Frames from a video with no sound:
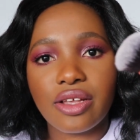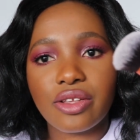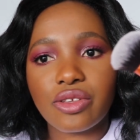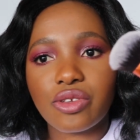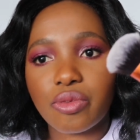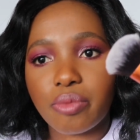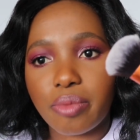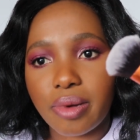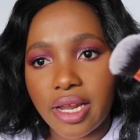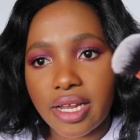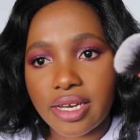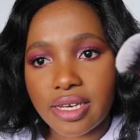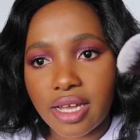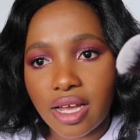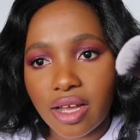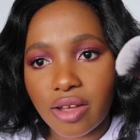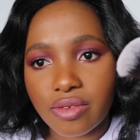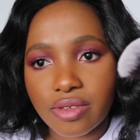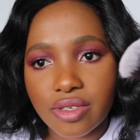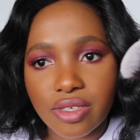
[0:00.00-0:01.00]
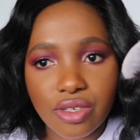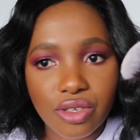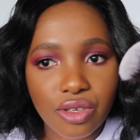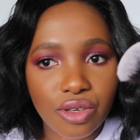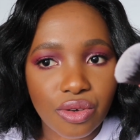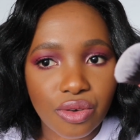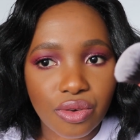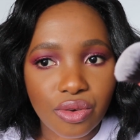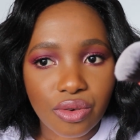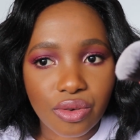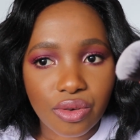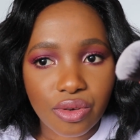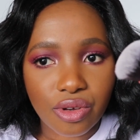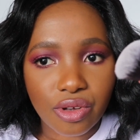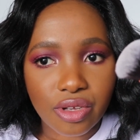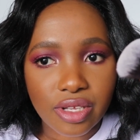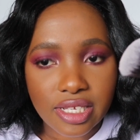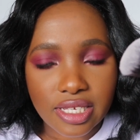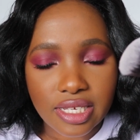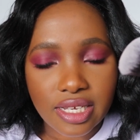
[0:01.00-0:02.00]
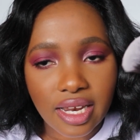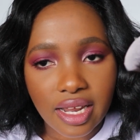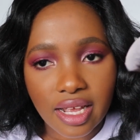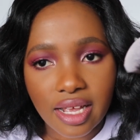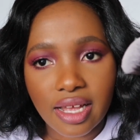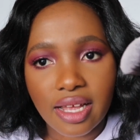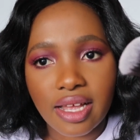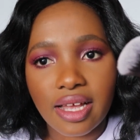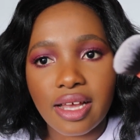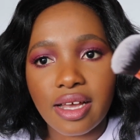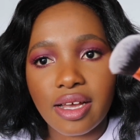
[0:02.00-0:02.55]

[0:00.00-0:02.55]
to blend out your concealer.